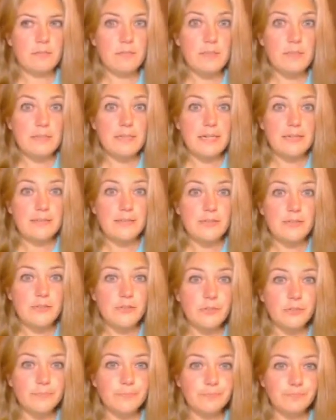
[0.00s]
midnight
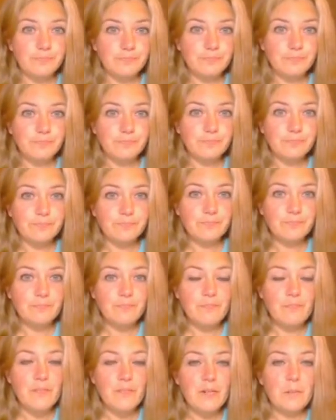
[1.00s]
Central.
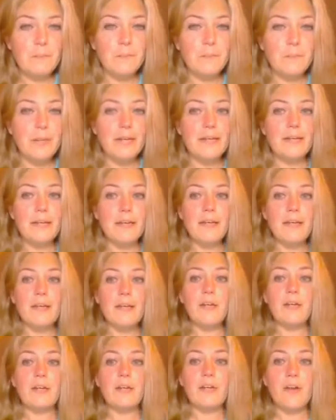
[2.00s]
But
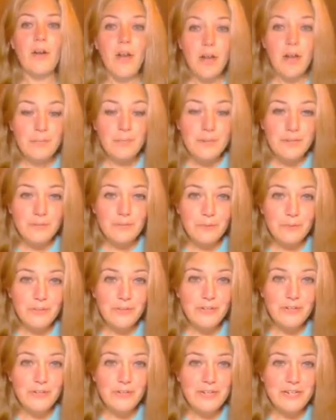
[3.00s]
comment
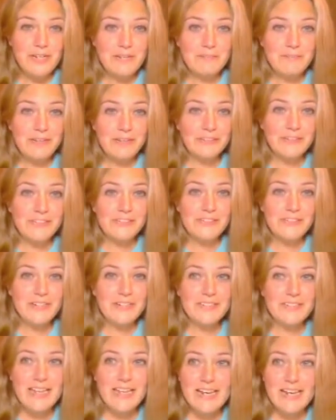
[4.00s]
with your email
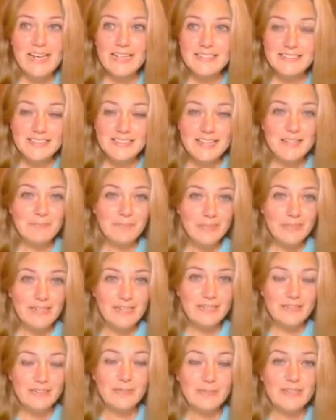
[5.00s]
address
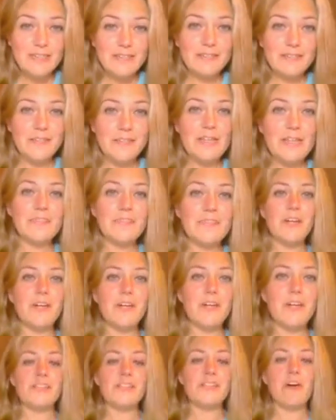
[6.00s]
ASAP to get in the
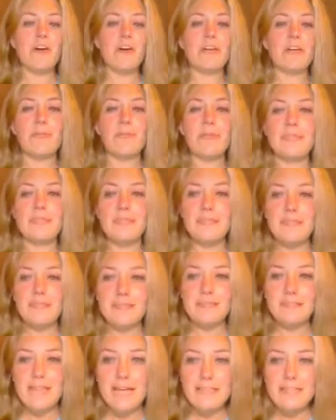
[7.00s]
$1,000 drawing. We did
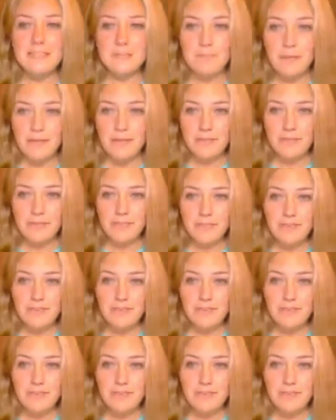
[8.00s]
this last month.